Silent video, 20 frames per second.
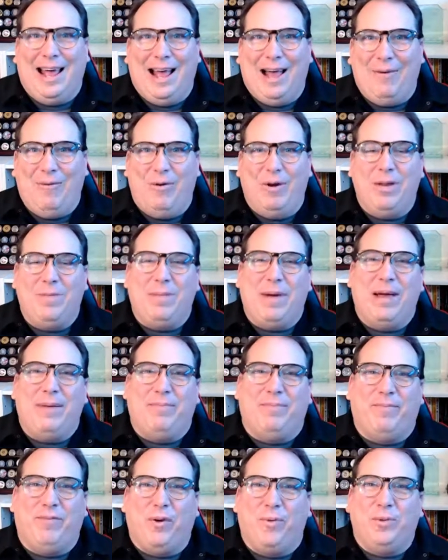one of my
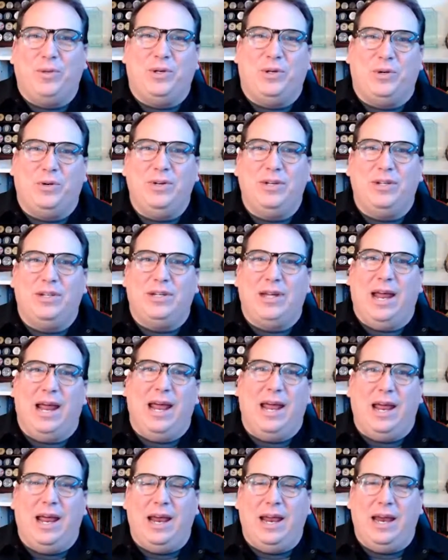former students
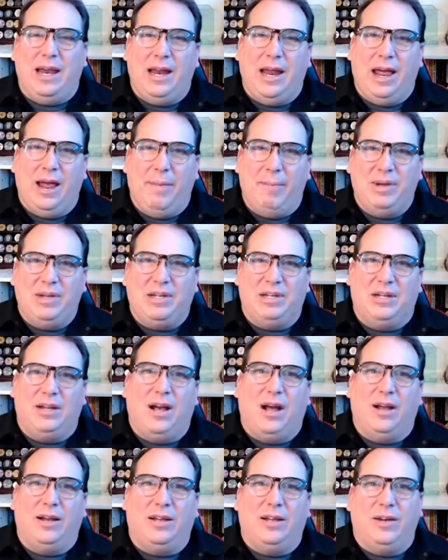and a business
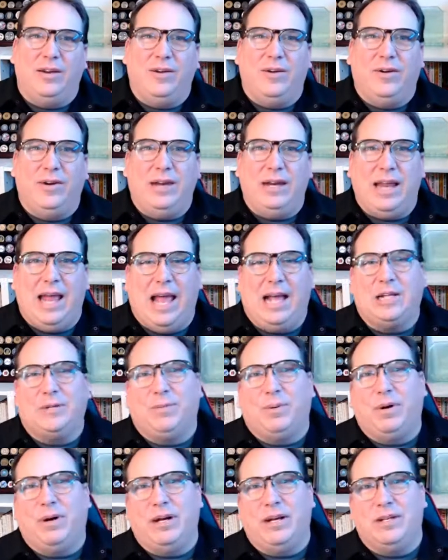continuity
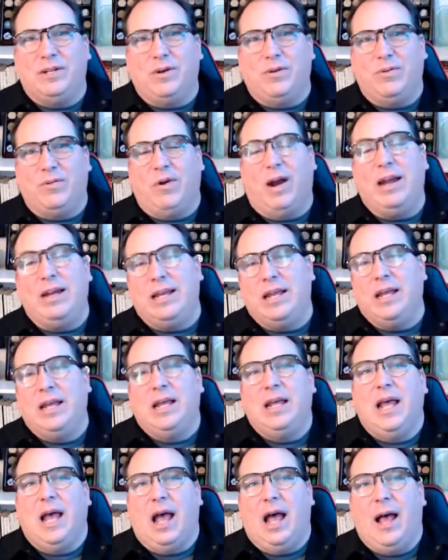expert in his own right
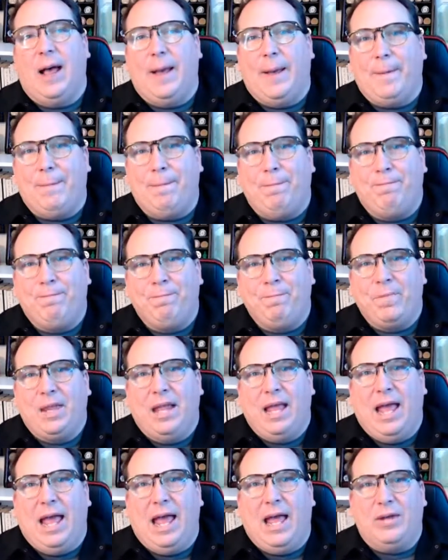
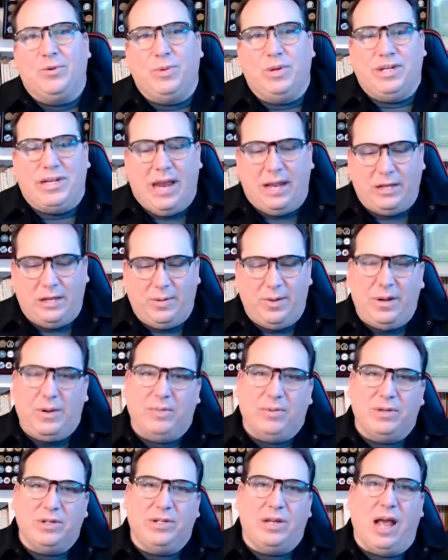has reached out to me. We
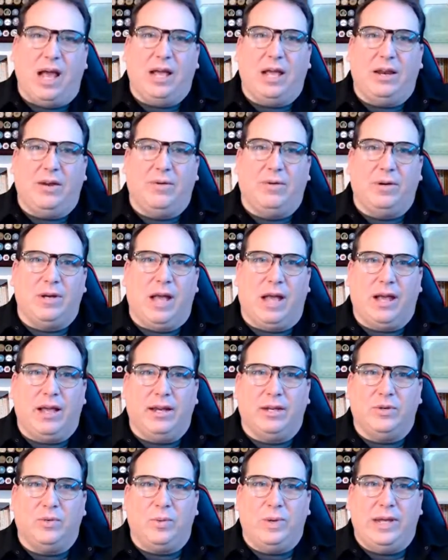were talking
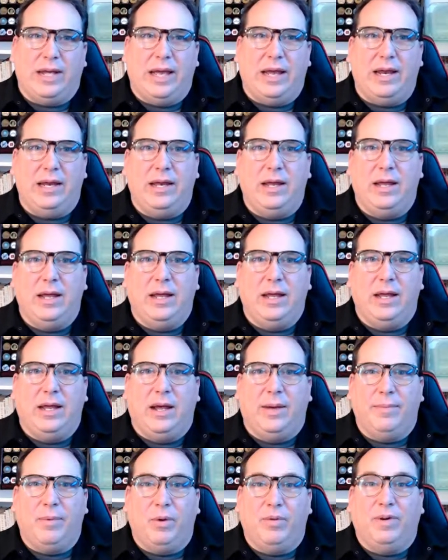this weekend
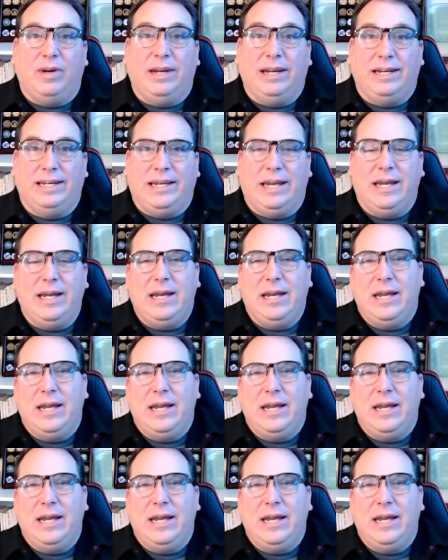over LinkedIn,